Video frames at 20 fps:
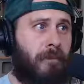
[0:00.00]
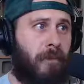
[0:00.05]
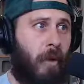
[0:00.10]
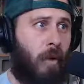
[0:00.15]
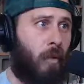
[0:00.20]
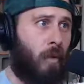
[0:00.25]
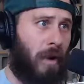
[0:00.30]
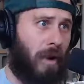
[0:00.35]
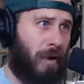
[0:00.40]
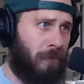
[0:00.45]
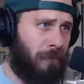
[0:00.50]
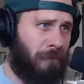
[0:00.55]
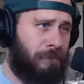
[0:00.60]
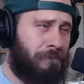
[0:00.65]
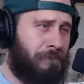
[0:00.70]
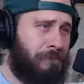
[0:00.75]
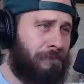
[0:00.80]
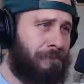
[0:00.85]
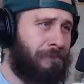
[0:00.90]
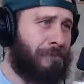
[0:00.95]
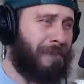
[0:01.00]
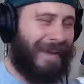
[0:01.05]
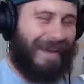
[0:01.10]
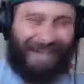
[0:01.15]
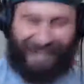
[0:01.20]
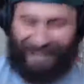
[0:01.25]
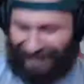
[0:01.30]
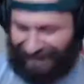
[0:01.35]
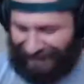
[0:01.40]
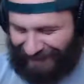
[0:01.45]
will...
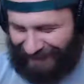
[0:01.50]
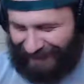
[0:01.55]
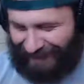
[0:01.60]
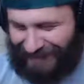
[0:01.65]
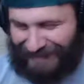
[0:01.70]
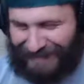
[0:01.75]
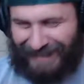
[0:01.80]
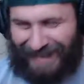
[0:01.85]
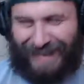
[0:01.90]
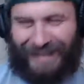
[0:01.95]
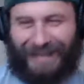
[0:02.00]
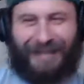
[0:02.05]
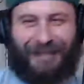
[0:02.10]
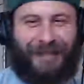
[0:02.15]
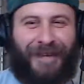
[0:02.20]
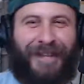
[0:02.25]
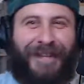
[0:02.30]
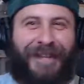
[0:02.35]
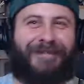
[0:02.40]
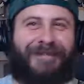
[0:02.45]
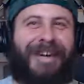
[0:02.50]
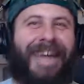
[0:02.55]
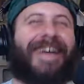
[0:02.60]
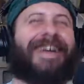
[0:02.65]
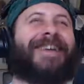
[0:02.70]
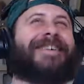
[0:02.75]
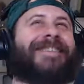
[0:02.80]
Just like swallow my own.